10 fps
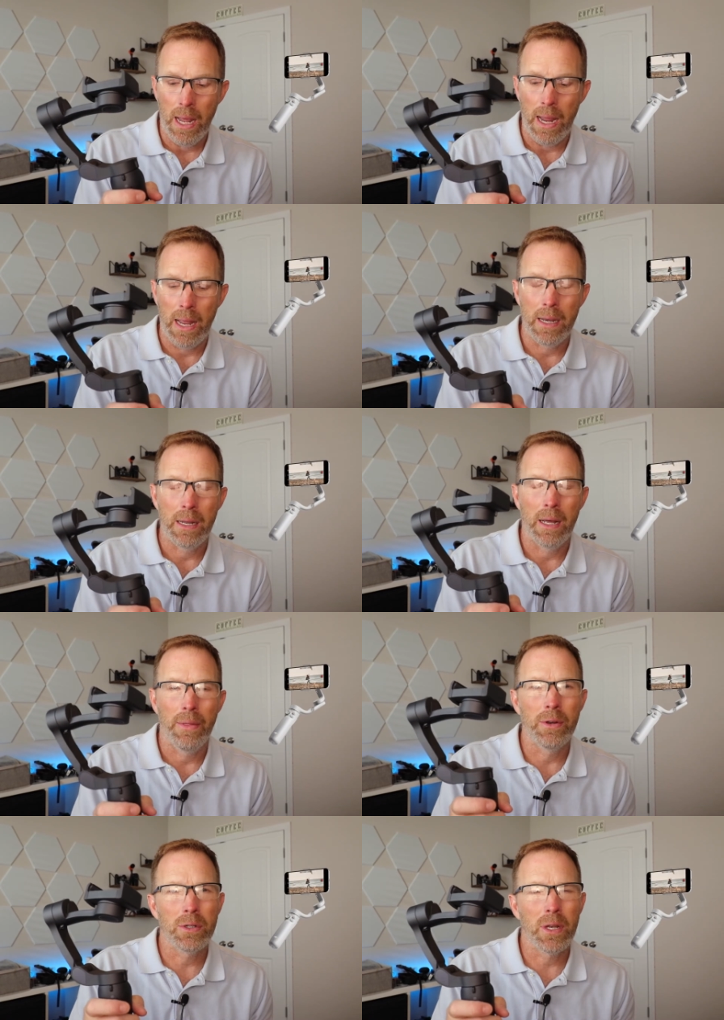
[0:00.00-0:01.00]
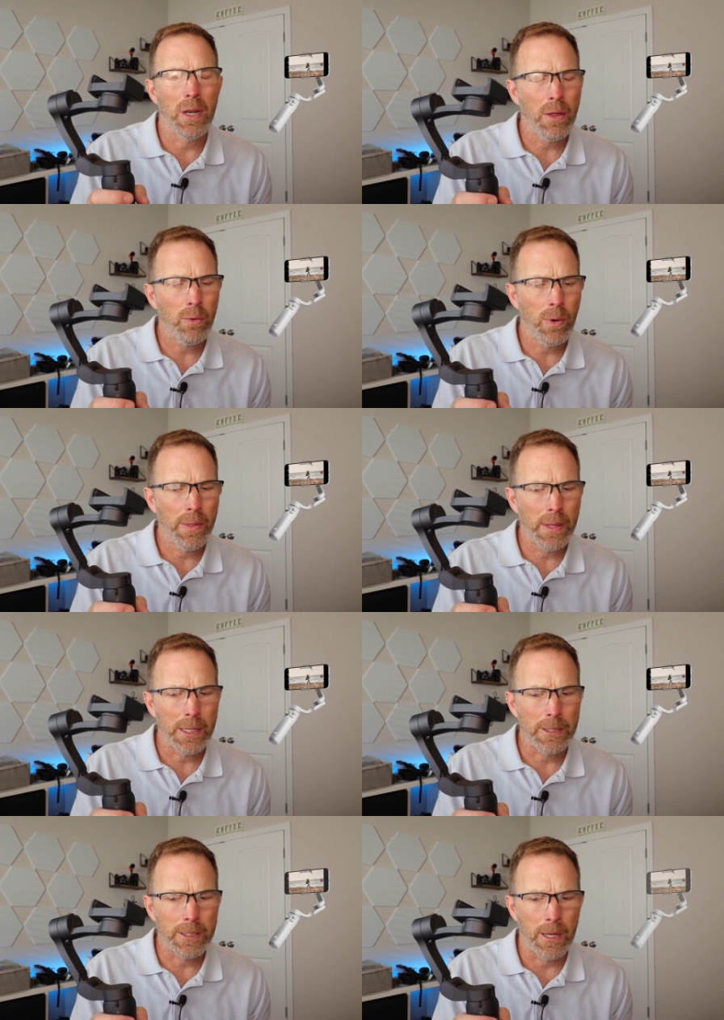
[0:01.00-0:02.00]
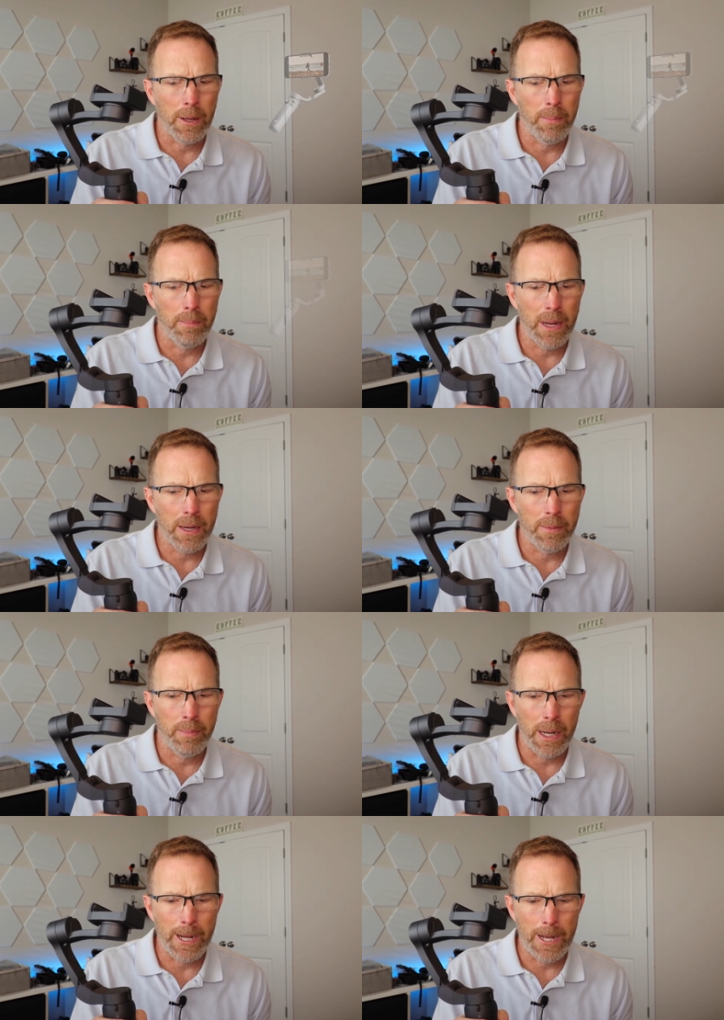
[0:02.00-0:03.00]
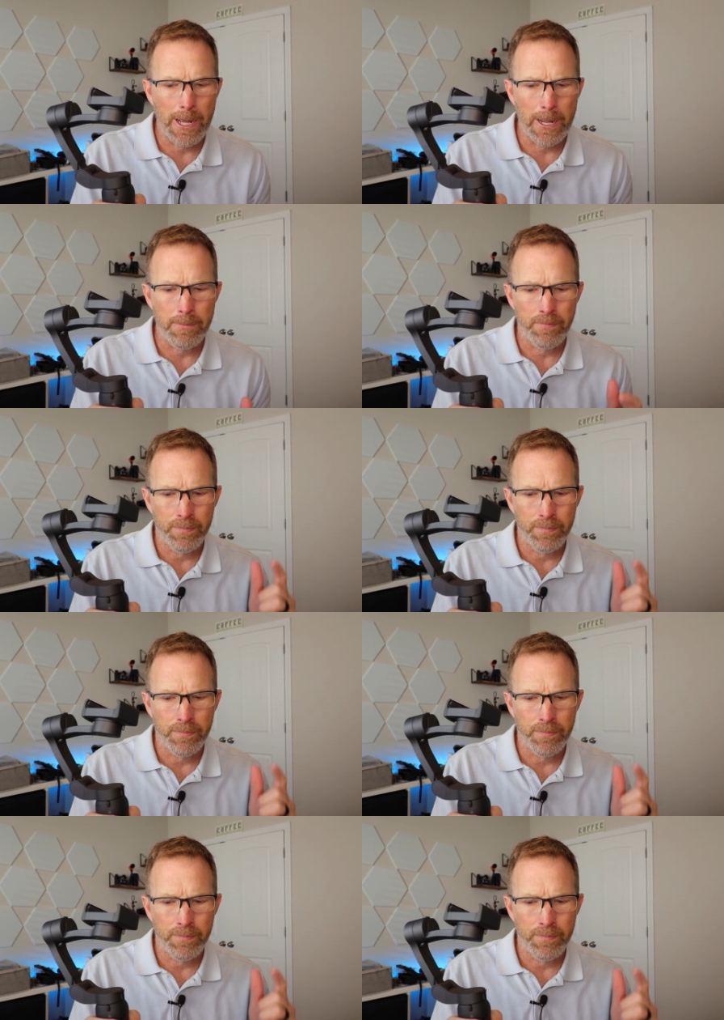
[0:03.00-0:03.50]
And there's another one that's made by,